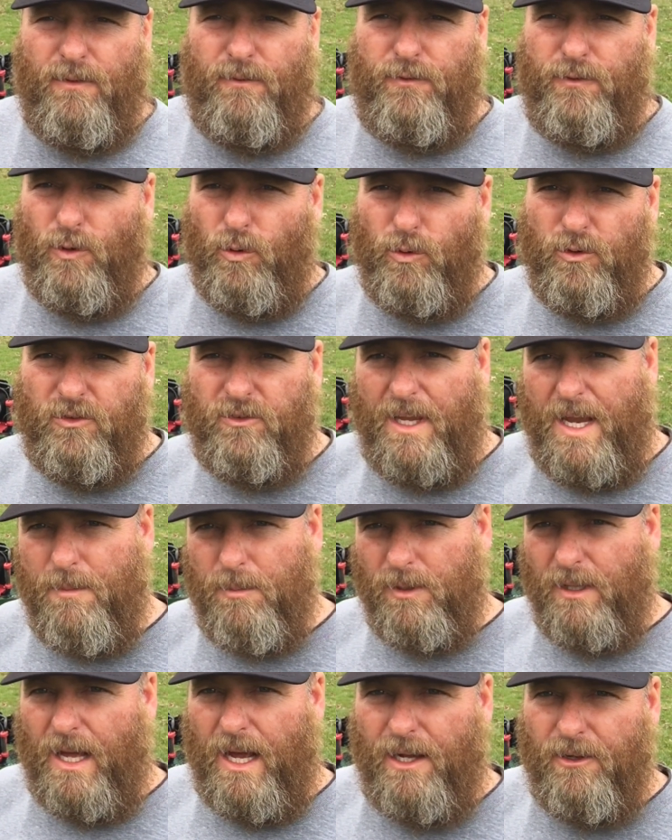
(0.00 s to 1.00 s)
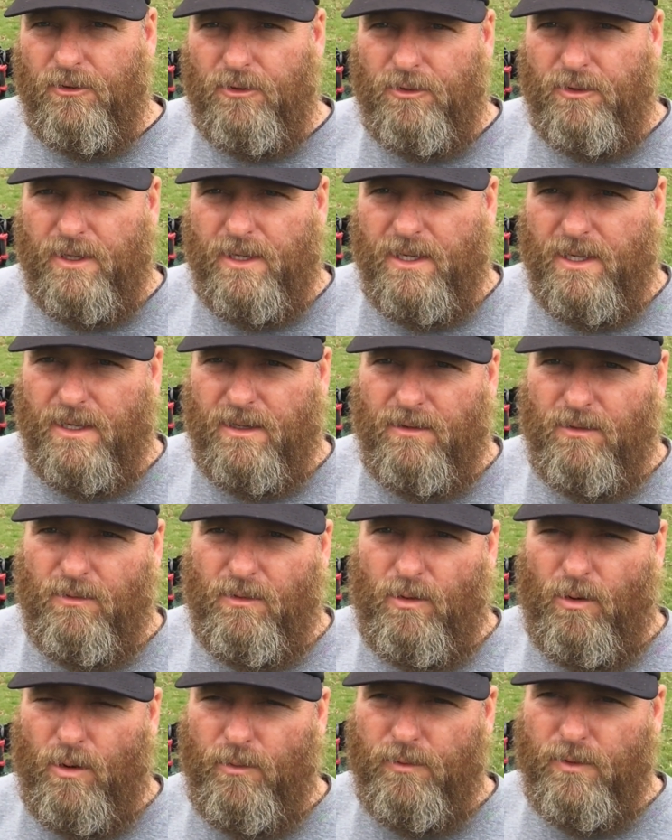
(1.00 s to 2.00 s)
fuel stabilizer in it
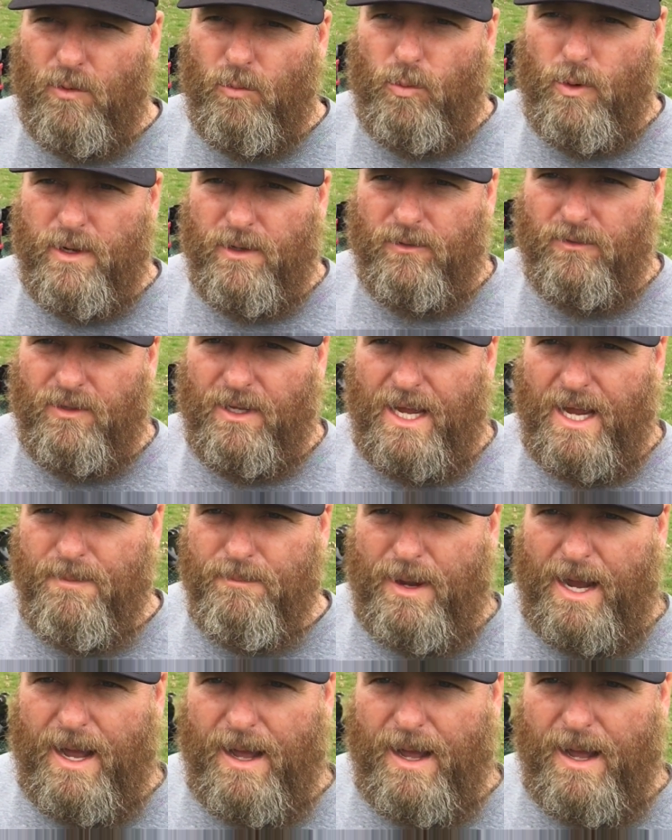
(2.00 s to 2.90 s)
over the winter time.